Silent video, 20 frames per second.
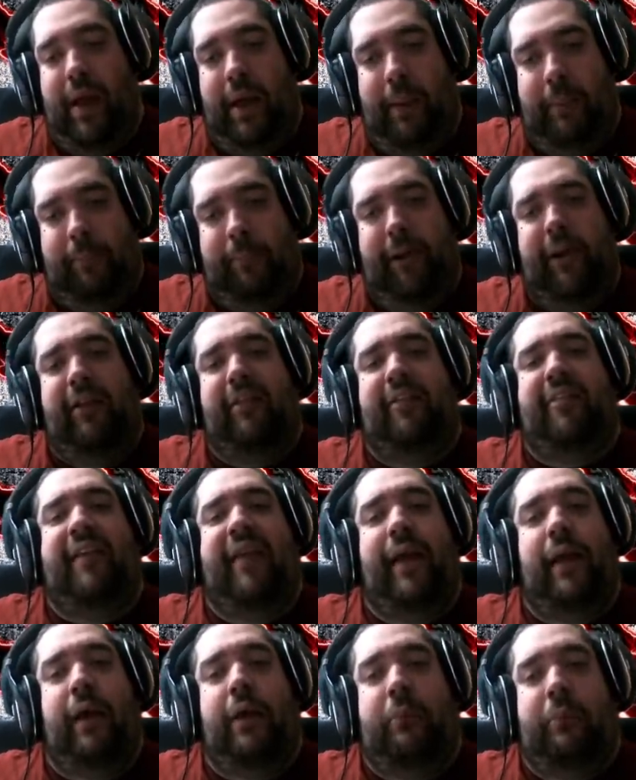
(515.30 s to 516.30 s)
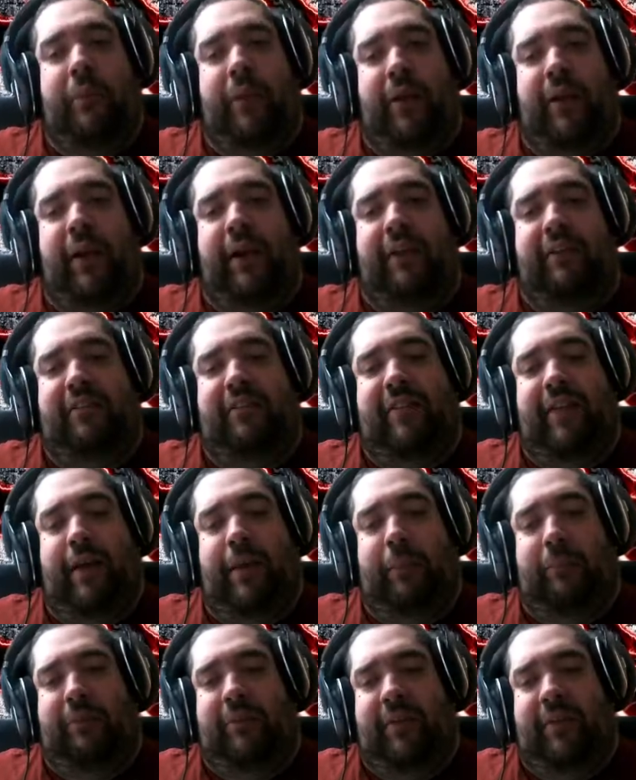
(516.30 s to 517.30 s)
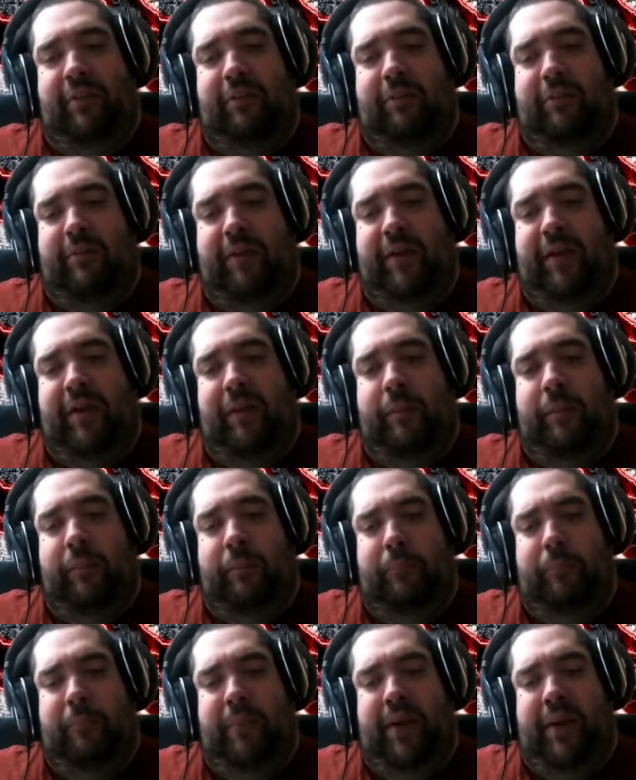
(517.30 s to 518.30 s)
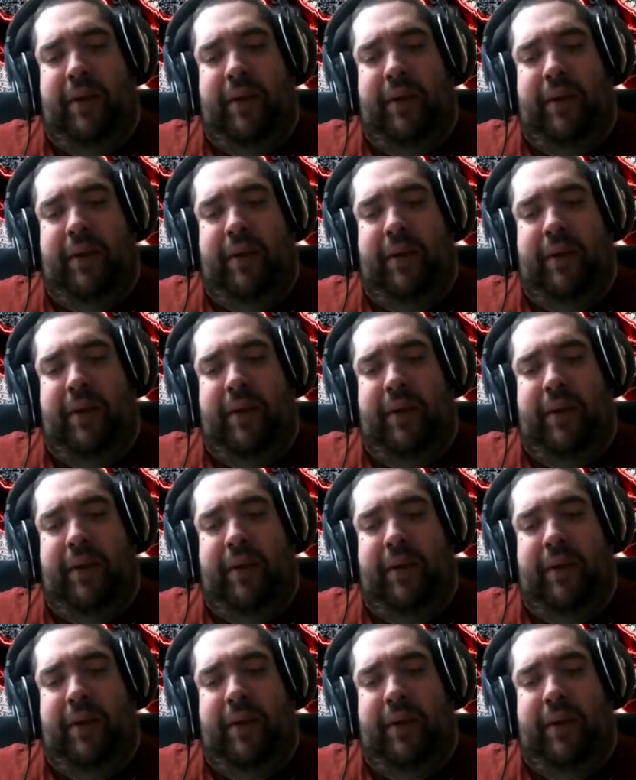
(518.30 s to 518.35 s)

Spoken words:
gonna say a lot of times in this video, but